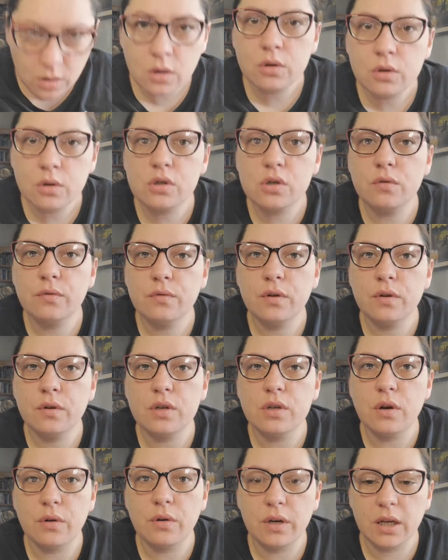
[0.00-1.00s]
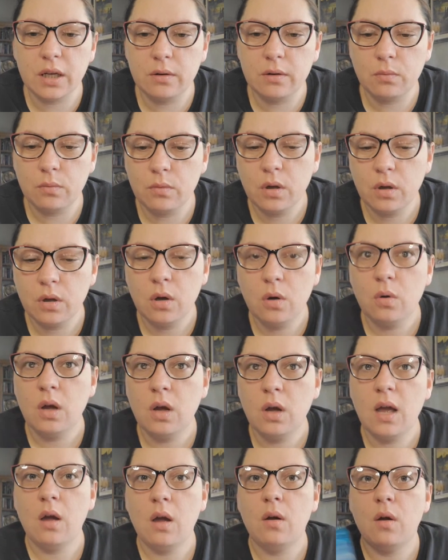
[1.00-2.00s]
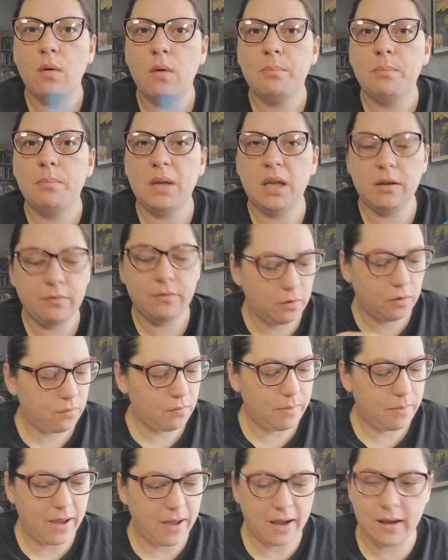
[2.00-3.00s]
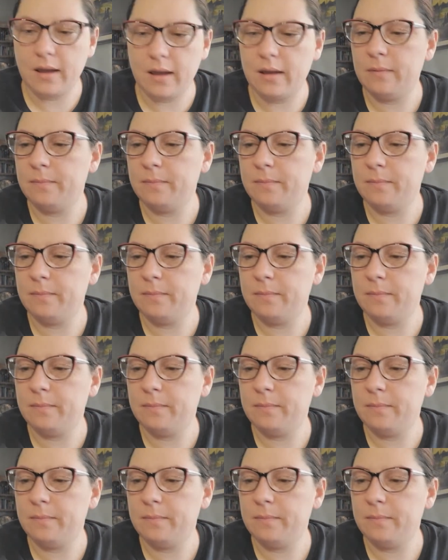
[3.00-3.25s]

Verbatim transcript: Two for Tony. Me for Rebecca.